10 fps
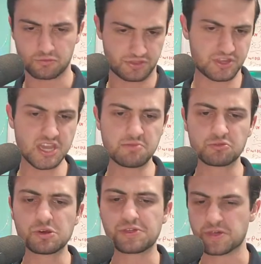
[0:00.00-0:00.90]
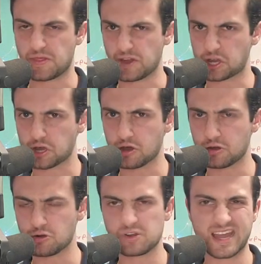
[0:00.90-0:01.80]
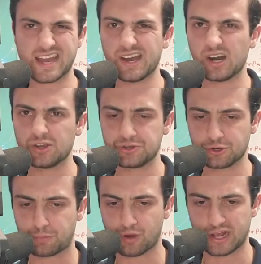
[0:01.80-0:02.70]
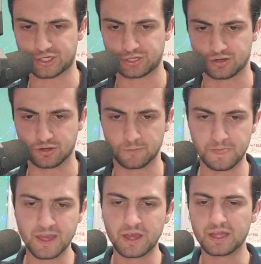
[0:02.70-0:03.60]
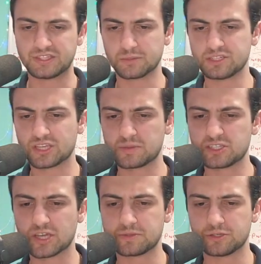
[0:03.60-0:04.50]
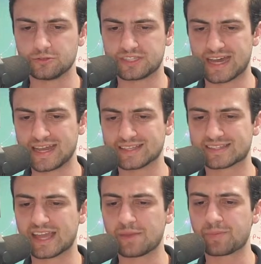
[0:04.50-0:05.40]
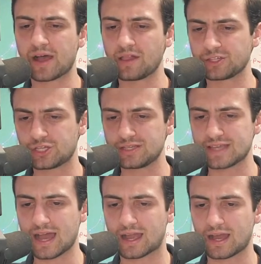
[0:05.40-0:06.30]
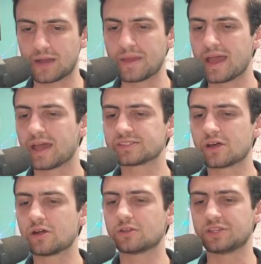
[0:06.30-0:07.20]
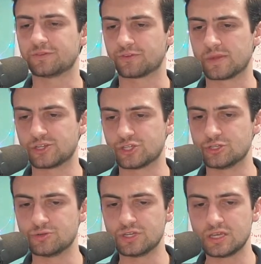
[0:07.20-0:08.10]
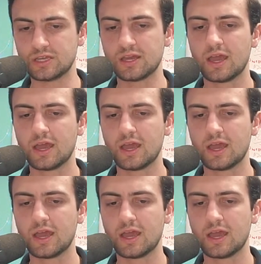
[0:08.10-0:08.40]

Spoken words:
themed with The Code and Under Pressure. www.escapology.com has all the information you need